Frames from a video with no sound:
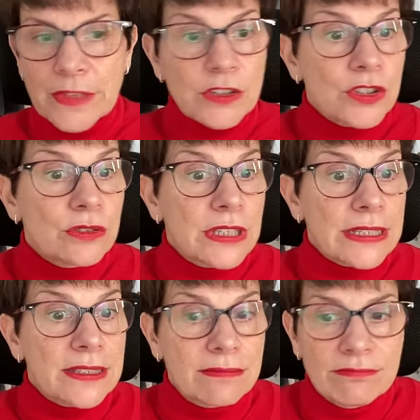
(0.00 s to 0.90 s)
so
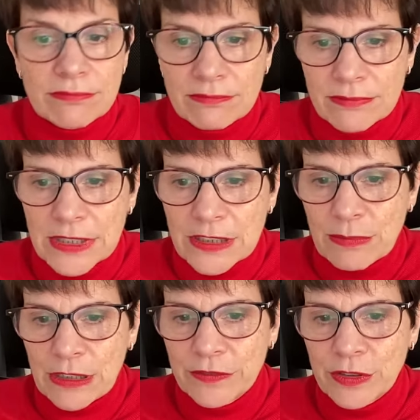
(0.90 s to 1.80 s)
that's it's
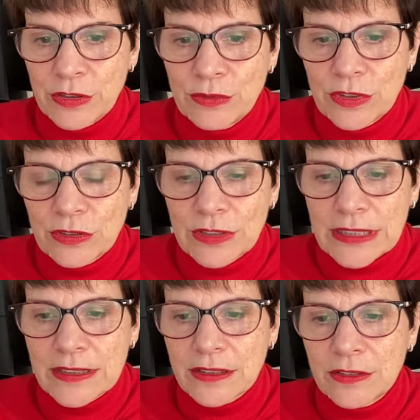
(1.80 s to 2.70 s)
made for you. So
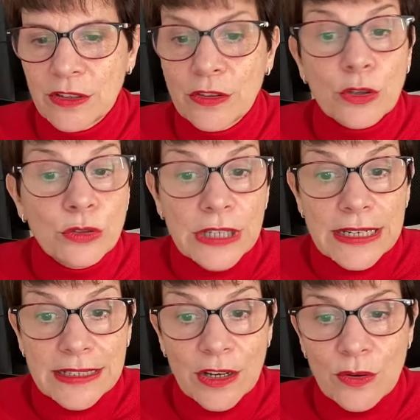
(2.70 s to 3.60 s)
that's another good
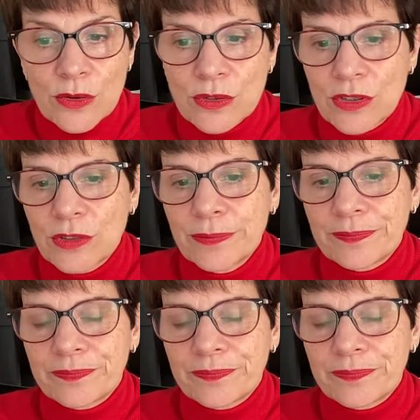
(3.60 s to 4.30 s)
idea also.